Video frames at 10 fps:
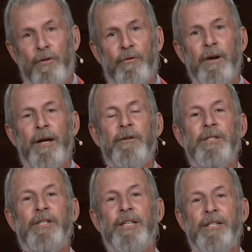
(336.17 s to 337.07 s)

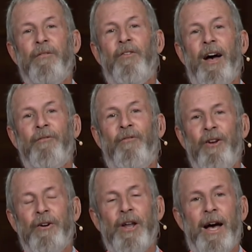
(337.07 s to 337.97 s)
365
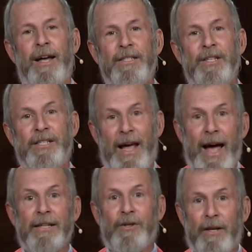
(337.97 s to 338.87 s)
fear nots is
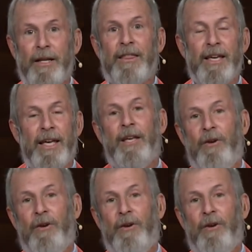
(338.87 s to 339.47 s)
actually a thing.